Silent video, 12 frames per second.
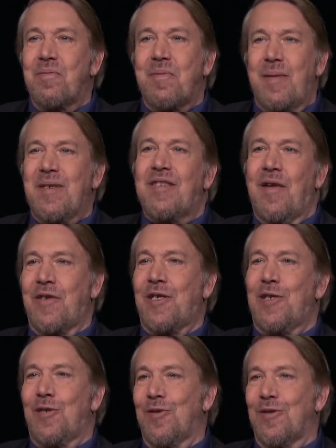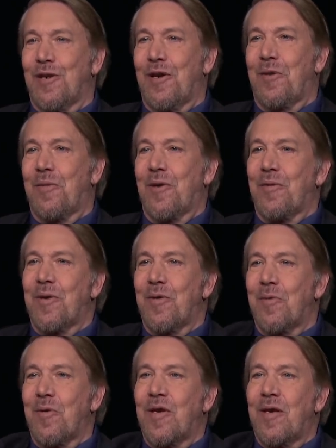maybe 17 years ago, where we were
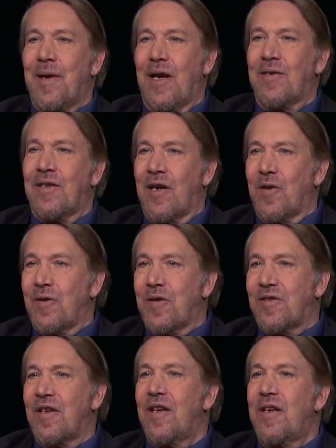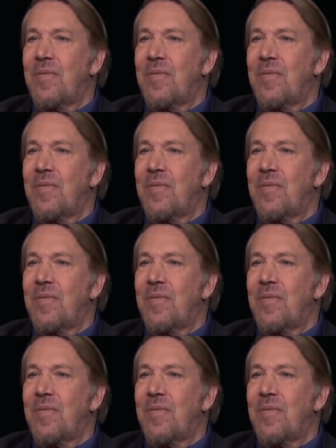worried about terrorists